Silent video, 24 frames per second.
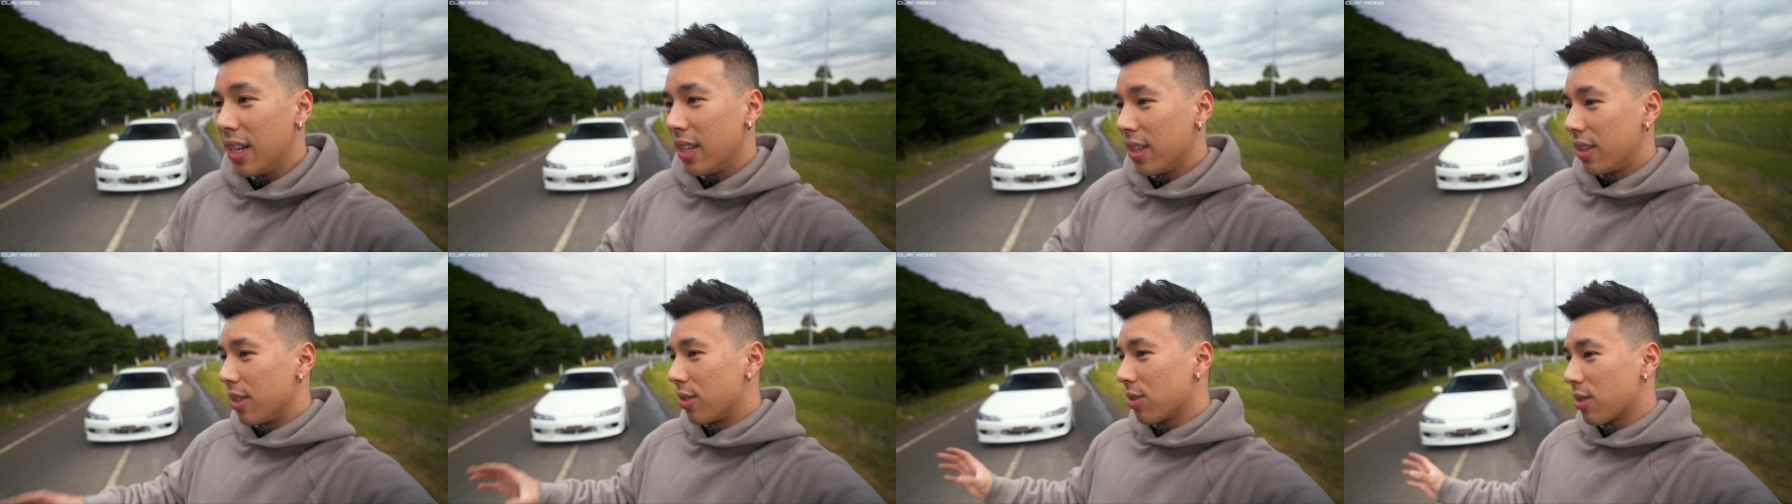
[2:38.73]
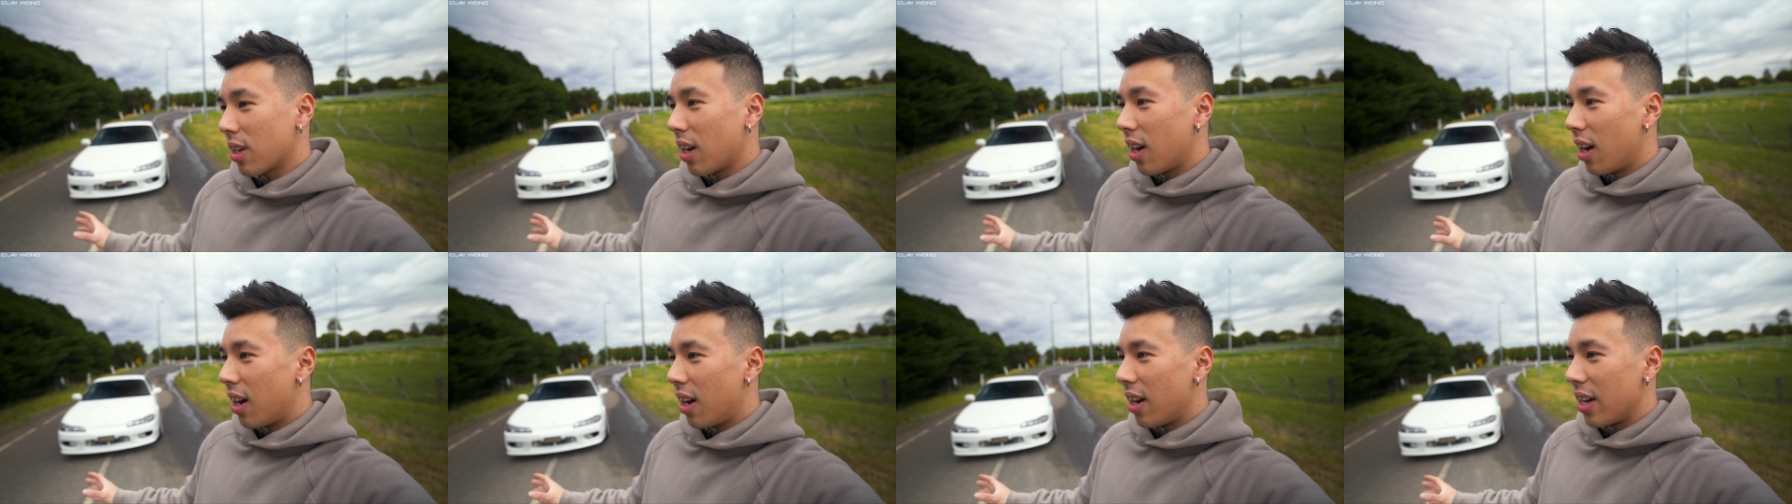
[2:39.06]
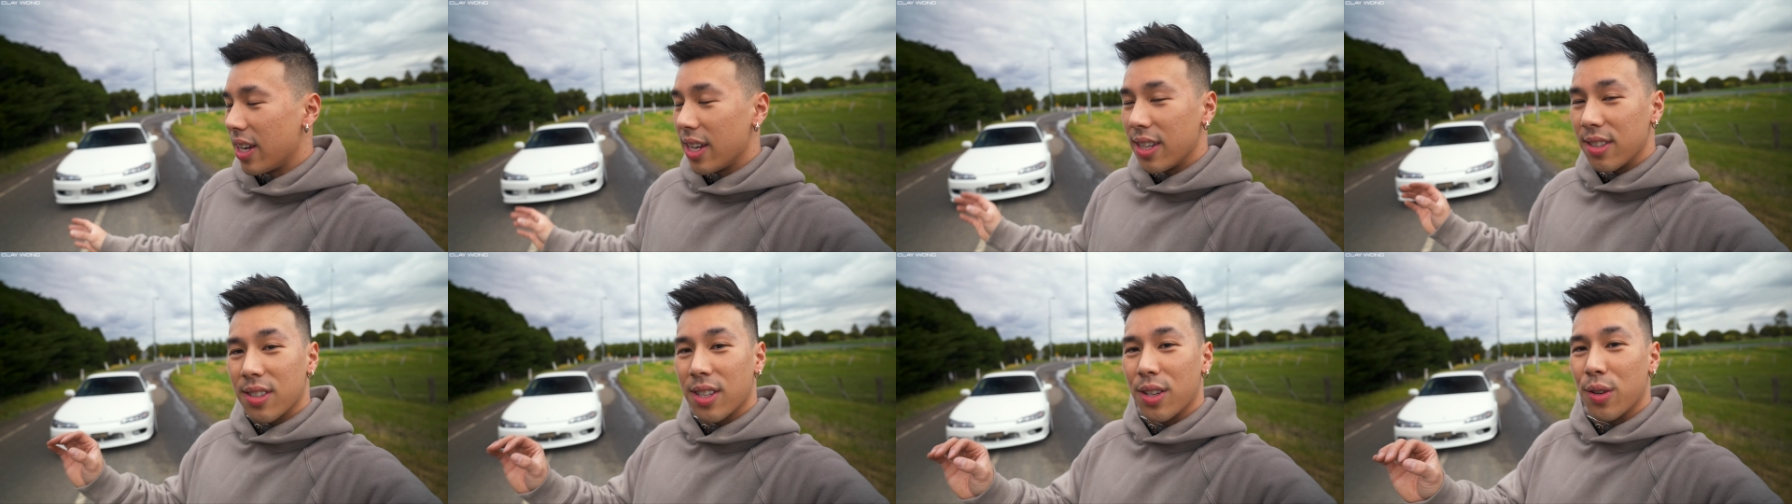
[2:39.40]
This car
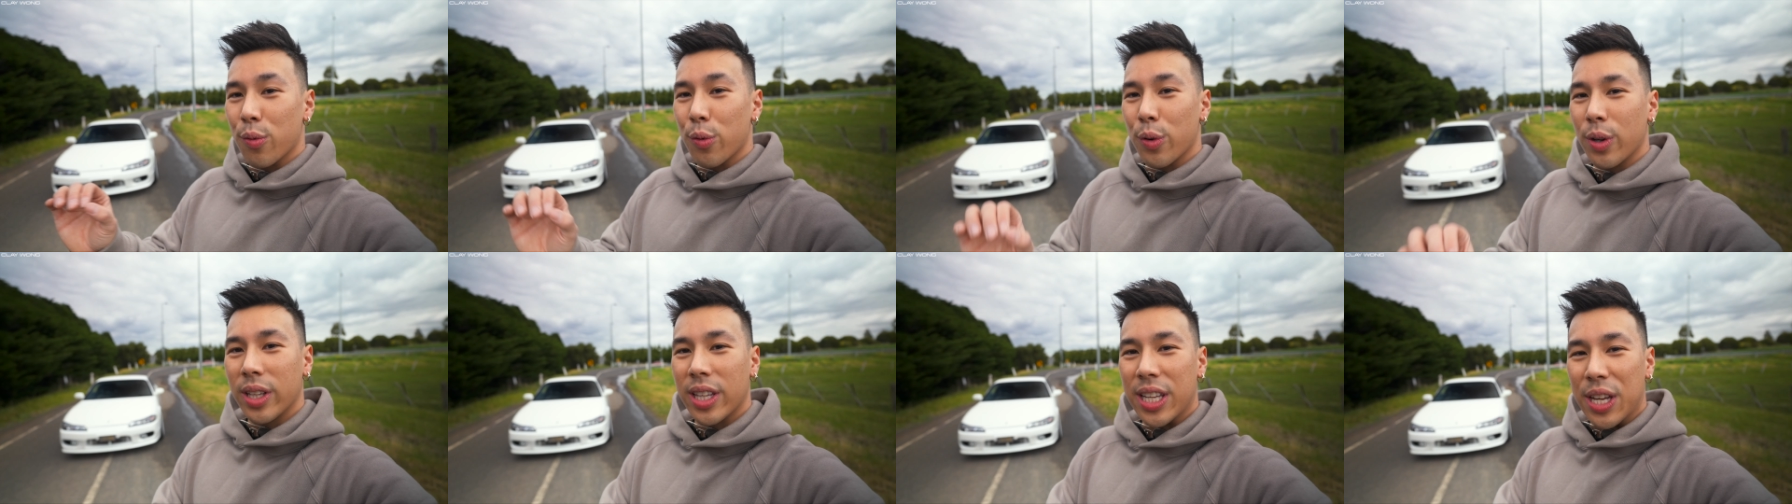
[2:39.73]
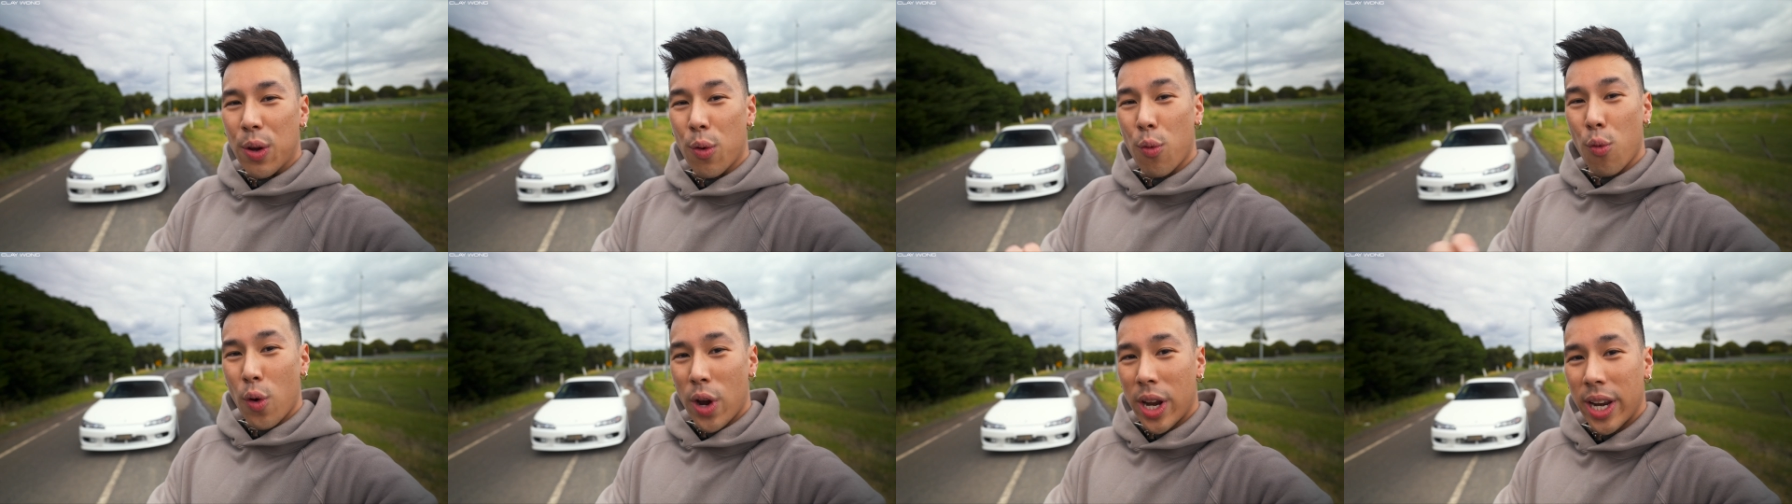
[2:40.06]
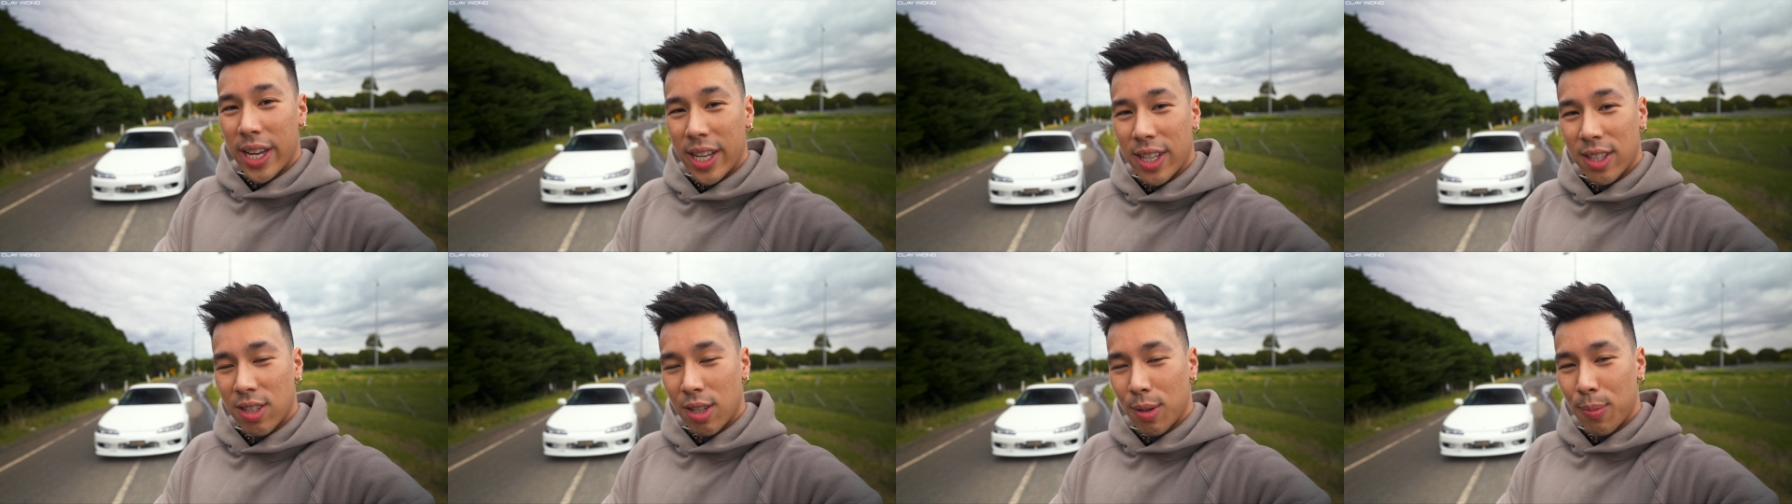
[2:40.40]
isn't really
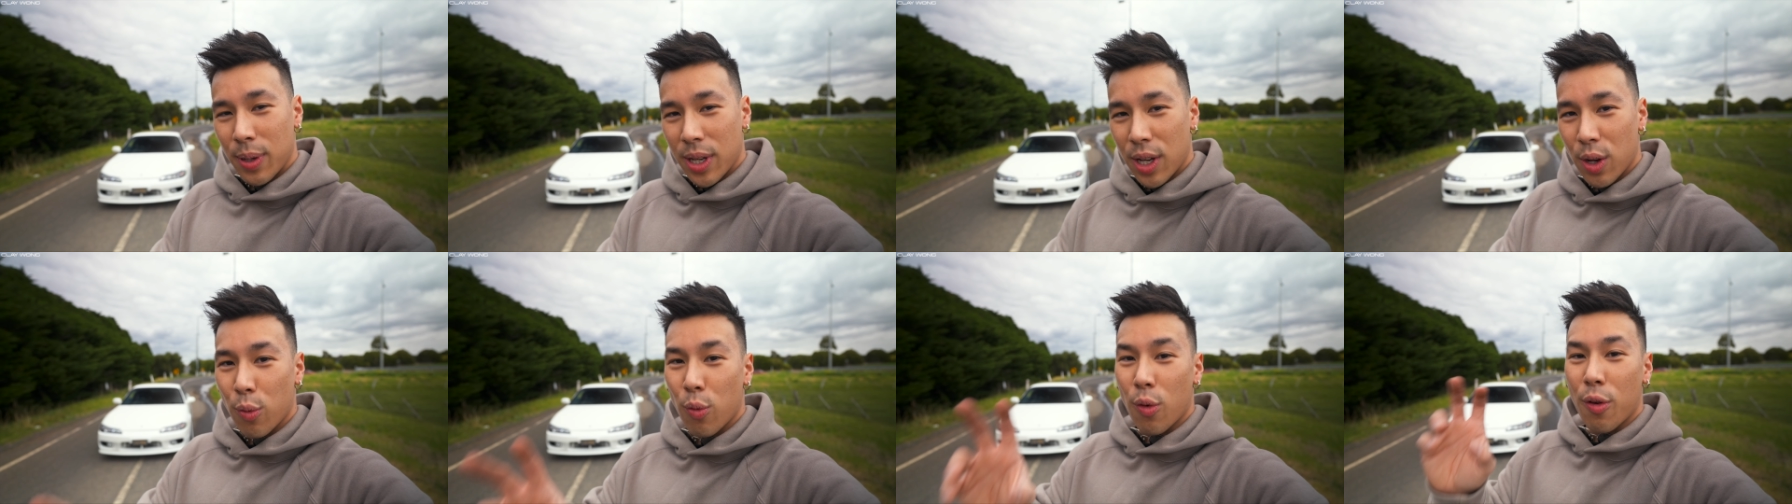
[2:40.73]
ready to be